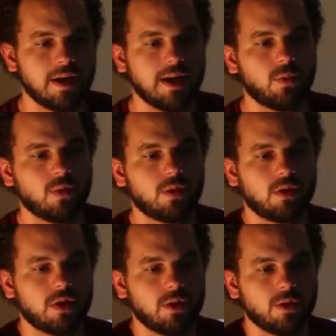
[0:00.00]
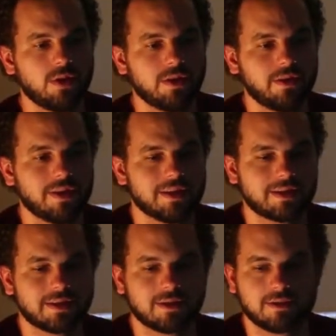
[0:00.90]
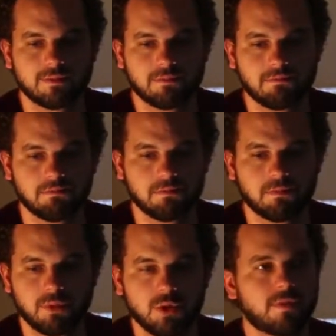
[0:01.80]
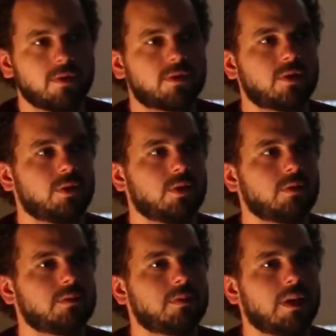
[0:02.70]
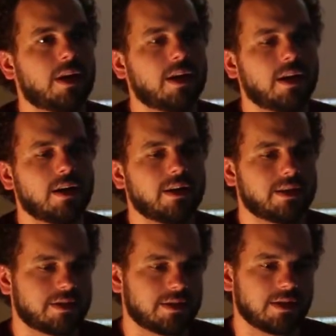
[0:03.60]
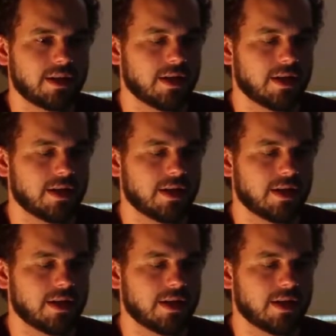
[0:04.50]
it will load this beautiful tool. It's